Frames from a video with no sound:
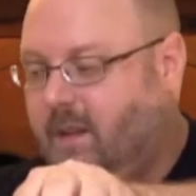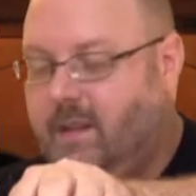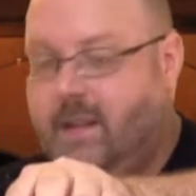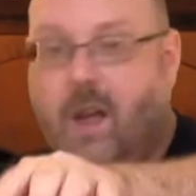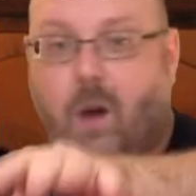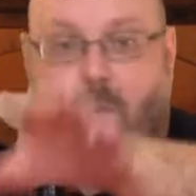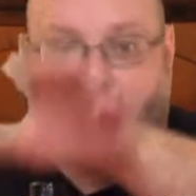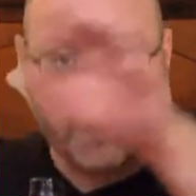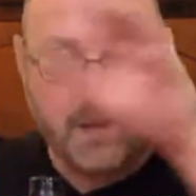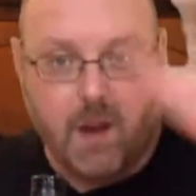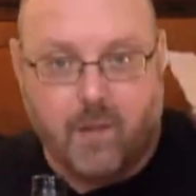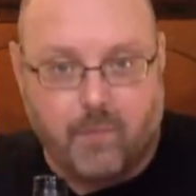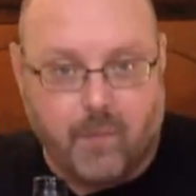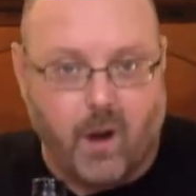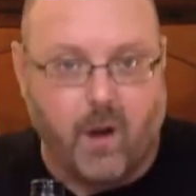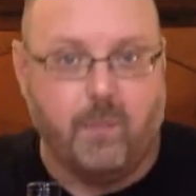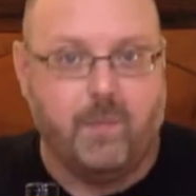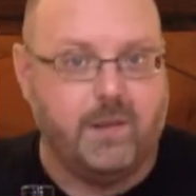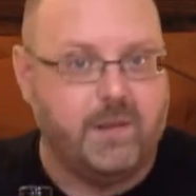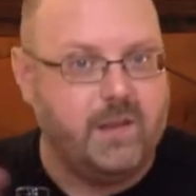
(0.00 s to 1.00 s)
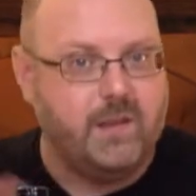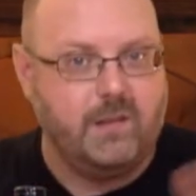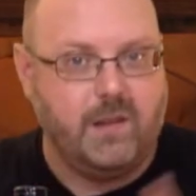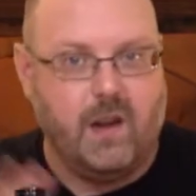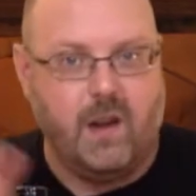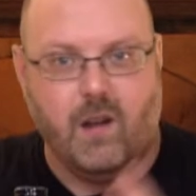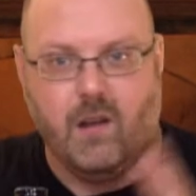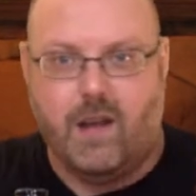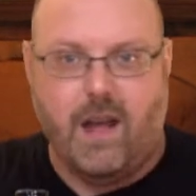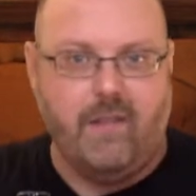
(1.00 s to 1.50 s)
And that was on purpose,
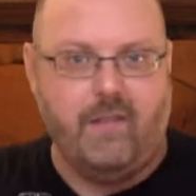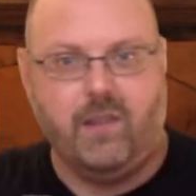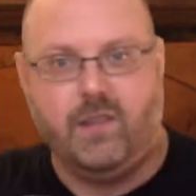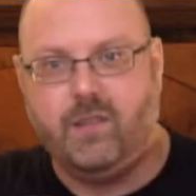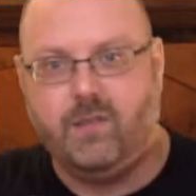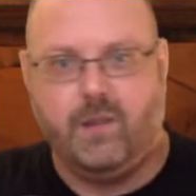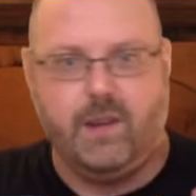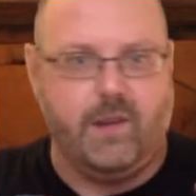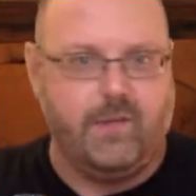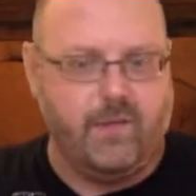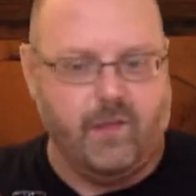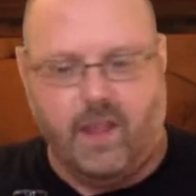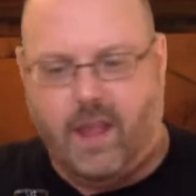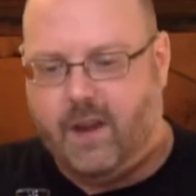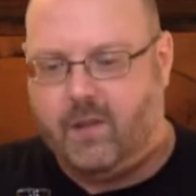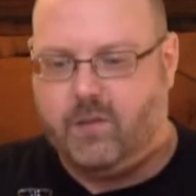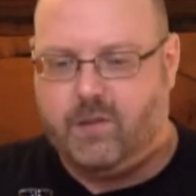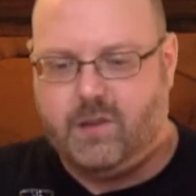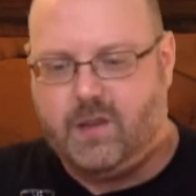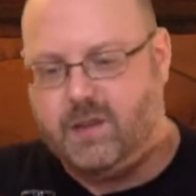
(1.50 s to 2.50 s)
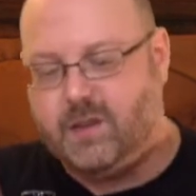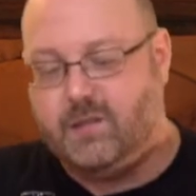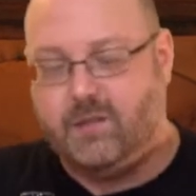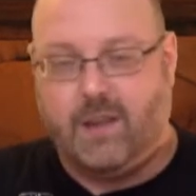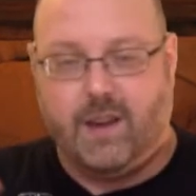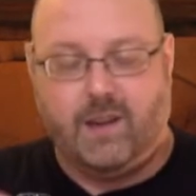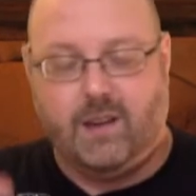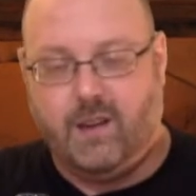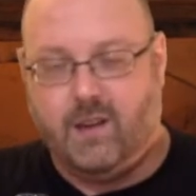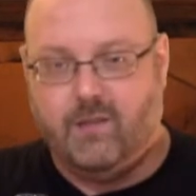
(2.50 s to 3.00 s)
you know, having three different languages,
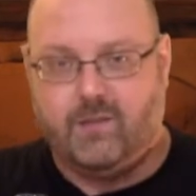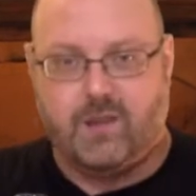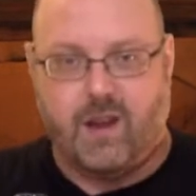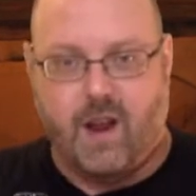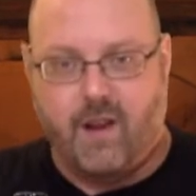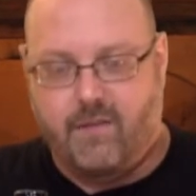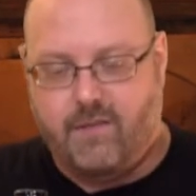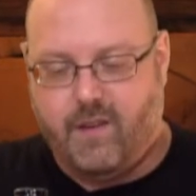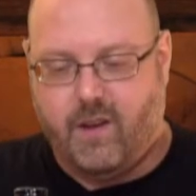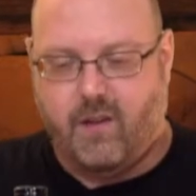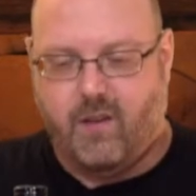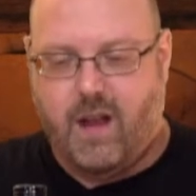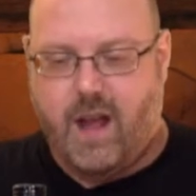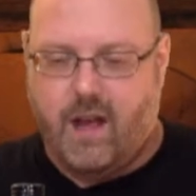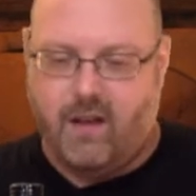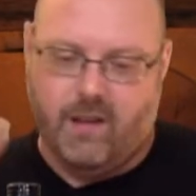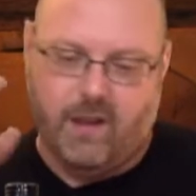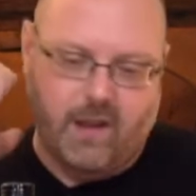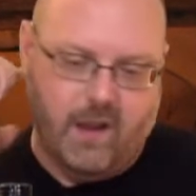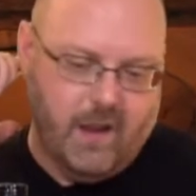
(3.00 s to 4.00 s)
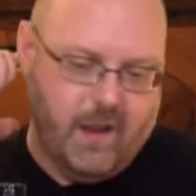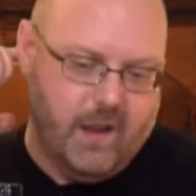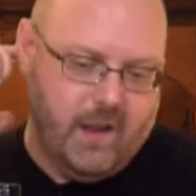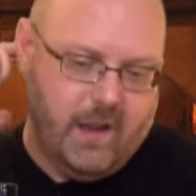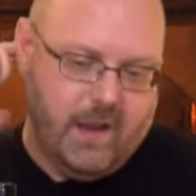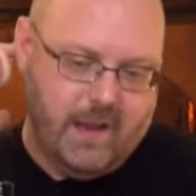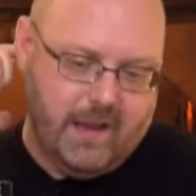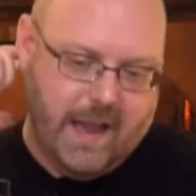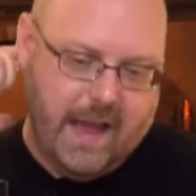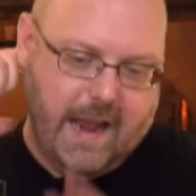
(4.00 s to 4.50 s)
like you know, trying to figure out
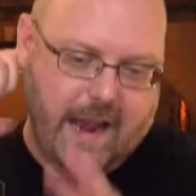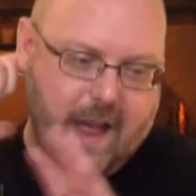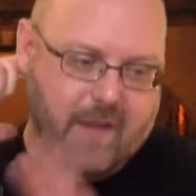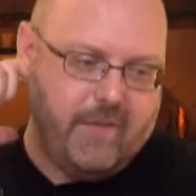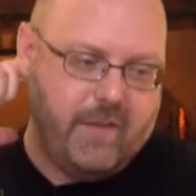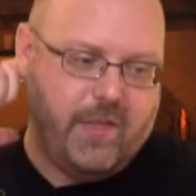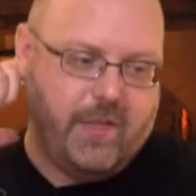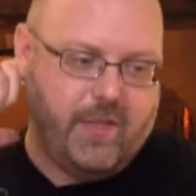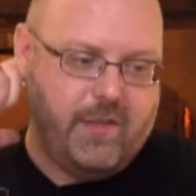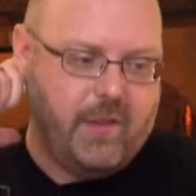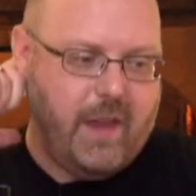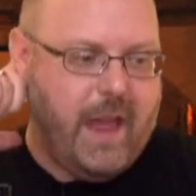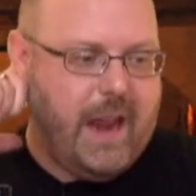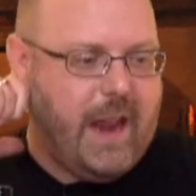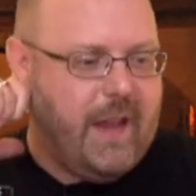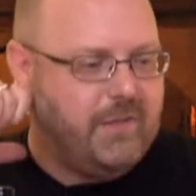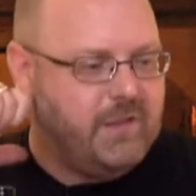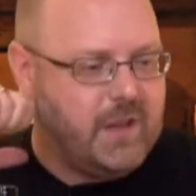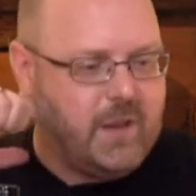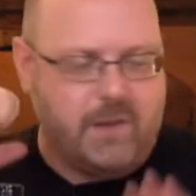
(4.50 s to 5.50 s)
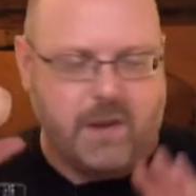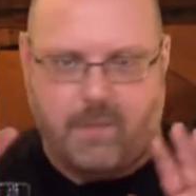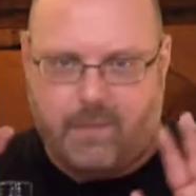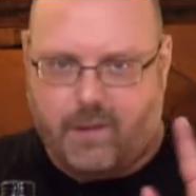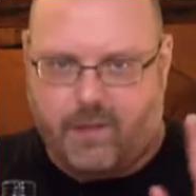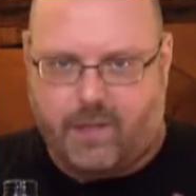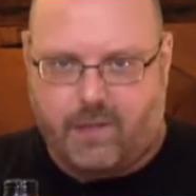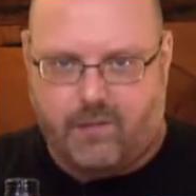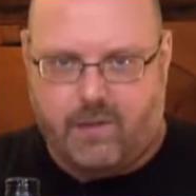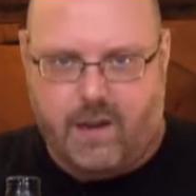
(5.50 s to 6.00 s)
it had to have a, had to have some type
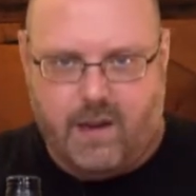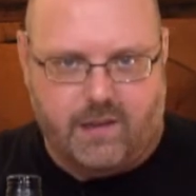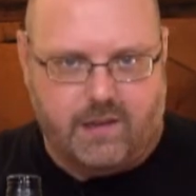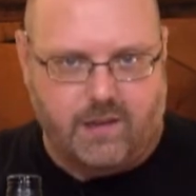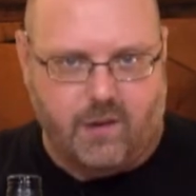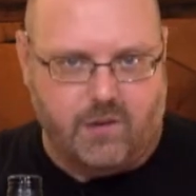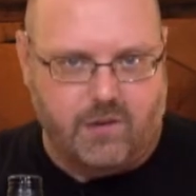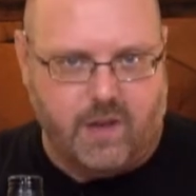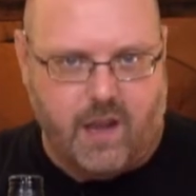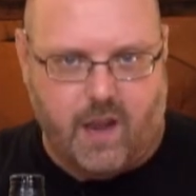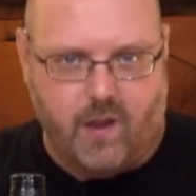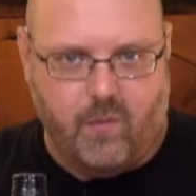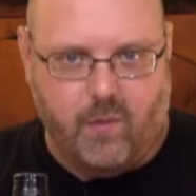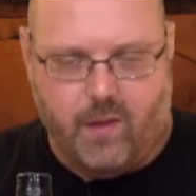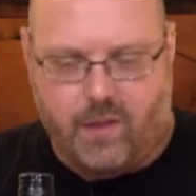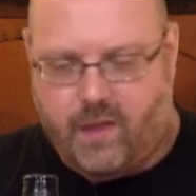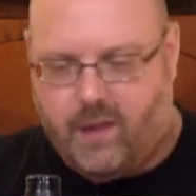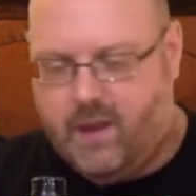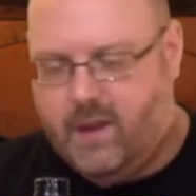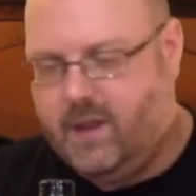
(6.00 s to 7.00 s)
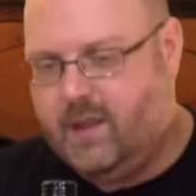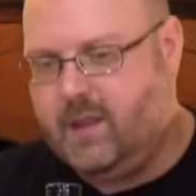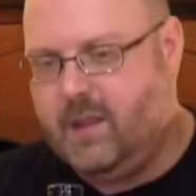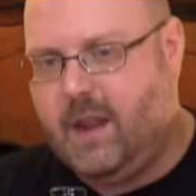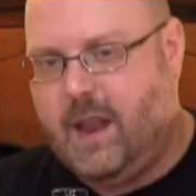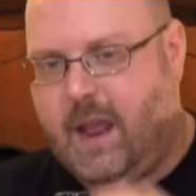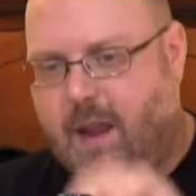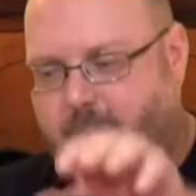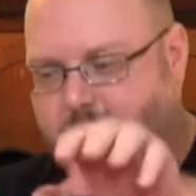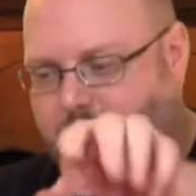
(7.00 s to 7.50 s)
of three associated with it in the
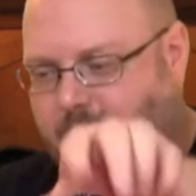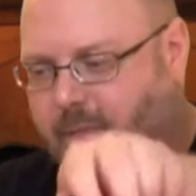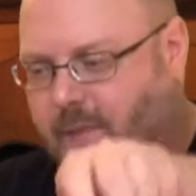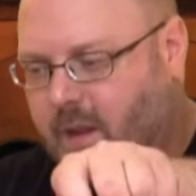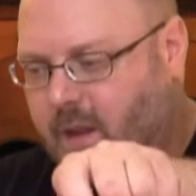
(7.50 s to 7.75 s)
name,